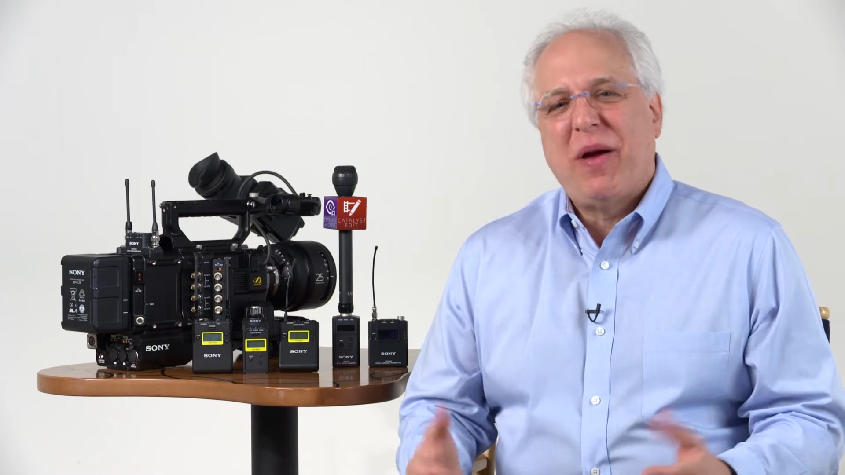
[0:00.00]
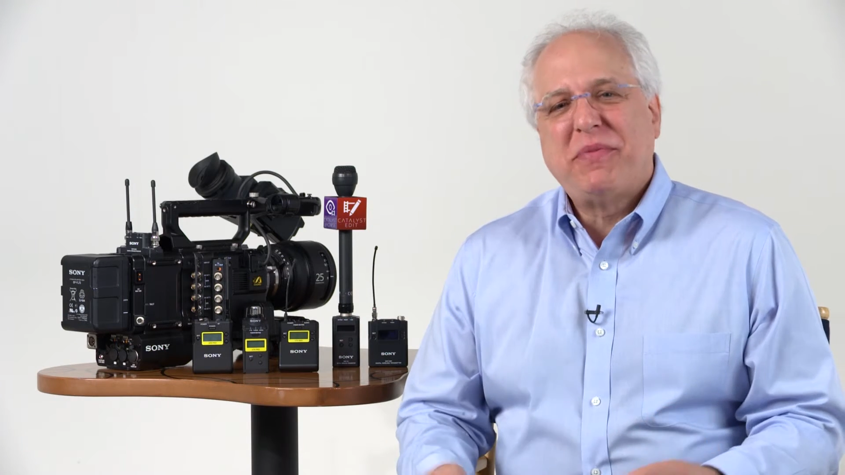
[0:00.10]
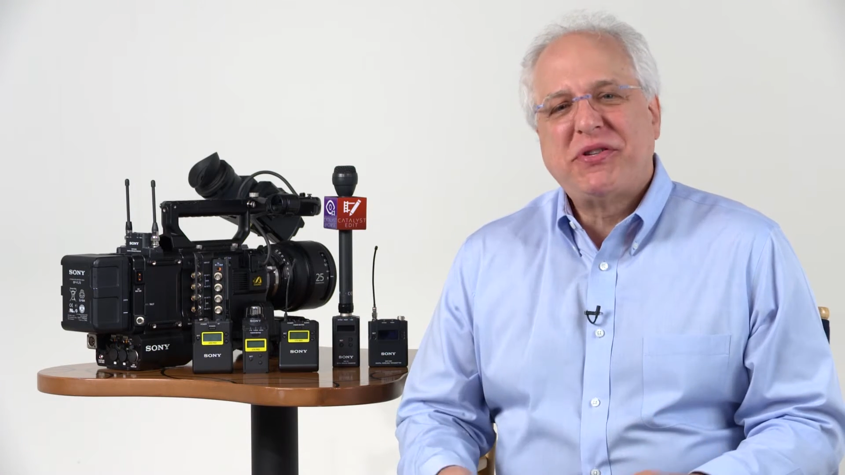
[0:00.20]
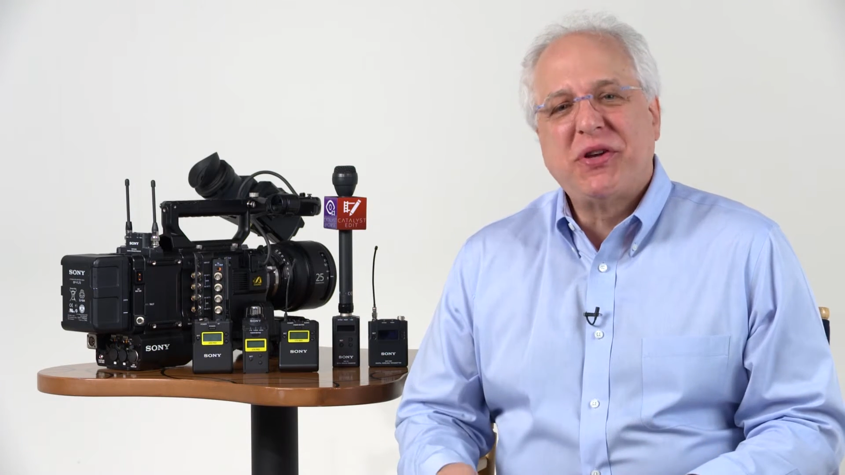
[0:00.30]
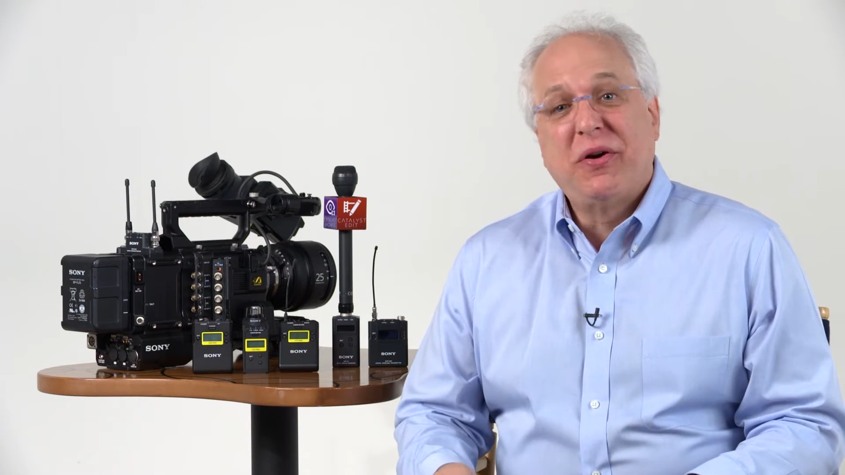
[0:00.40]

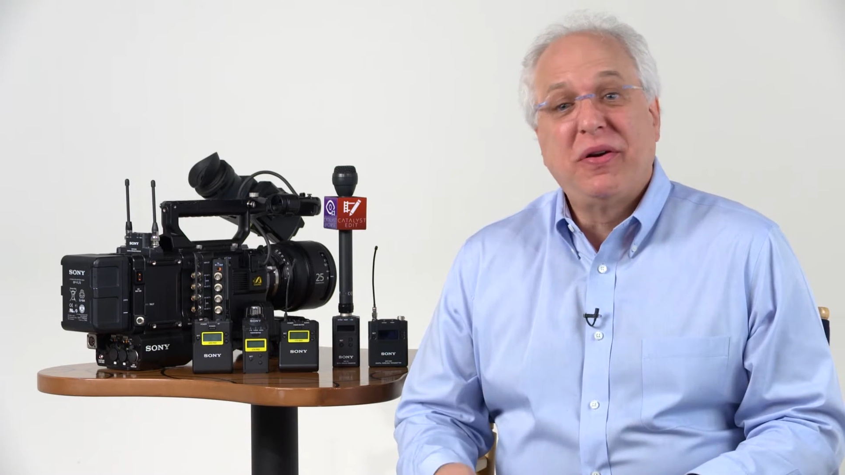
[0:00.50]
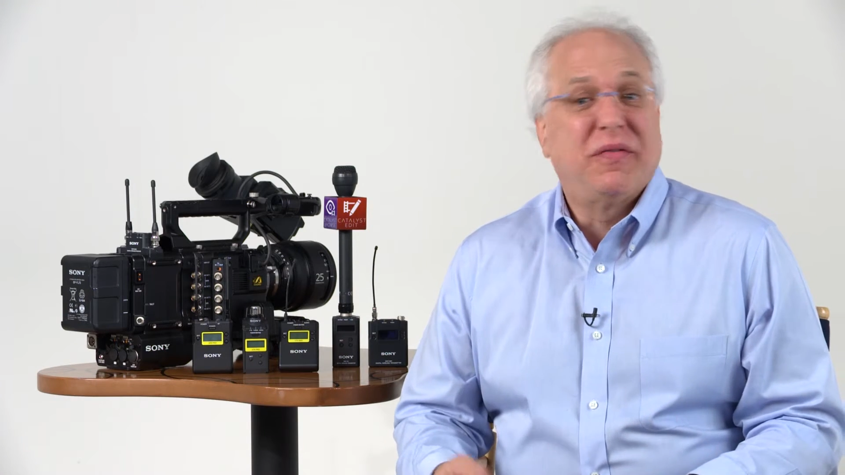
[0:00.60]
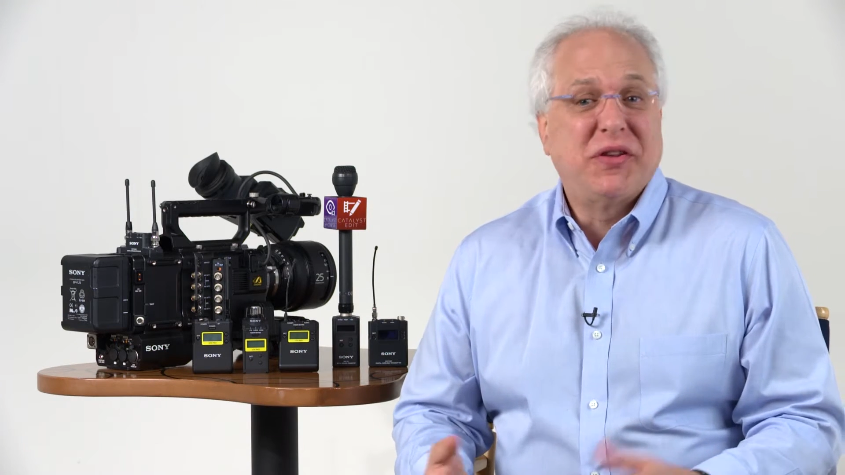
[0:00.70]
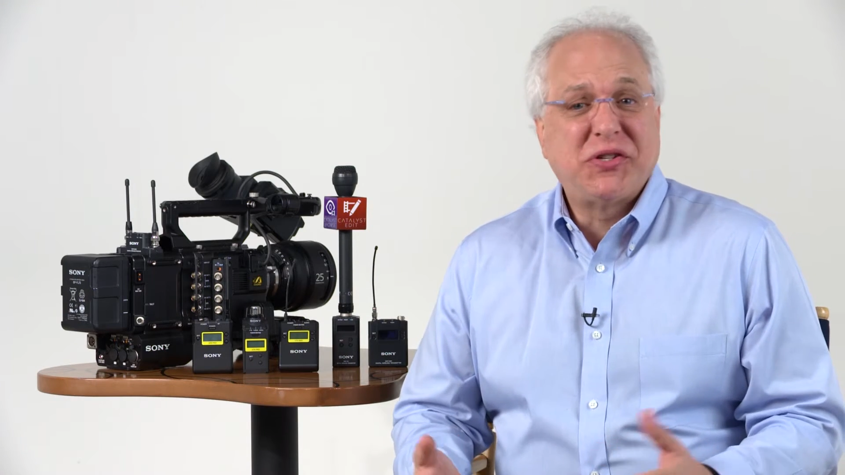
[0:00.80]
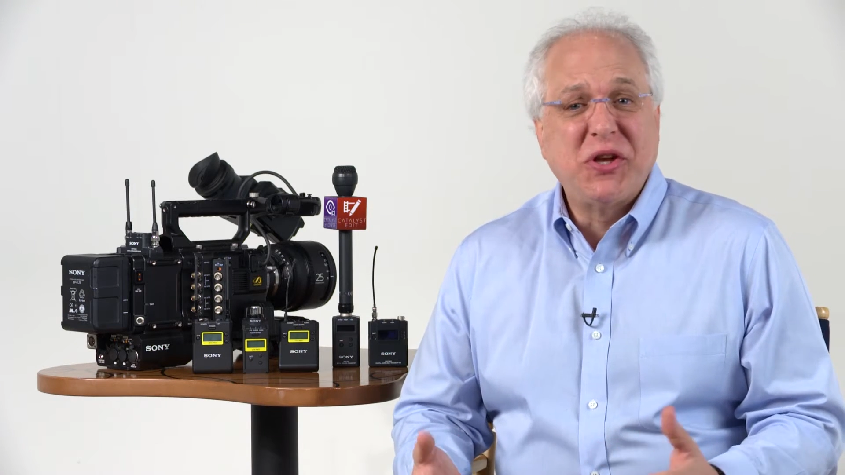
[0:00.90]
episode
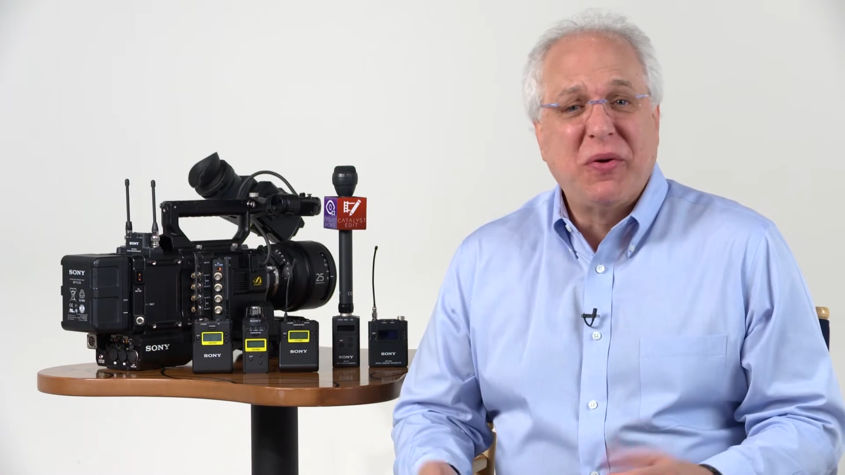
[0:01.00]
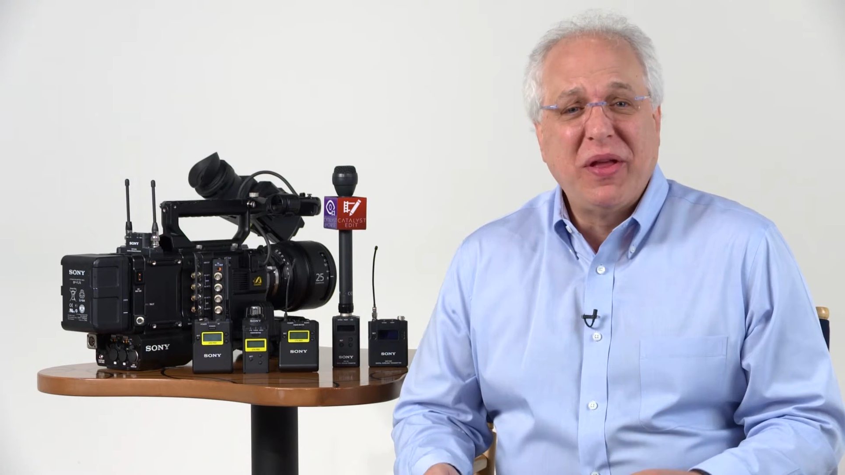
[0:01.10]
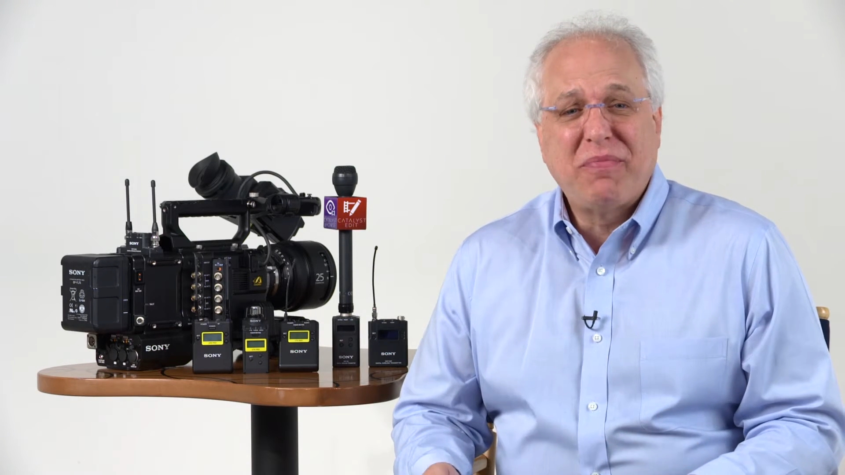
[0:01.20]
of the Sony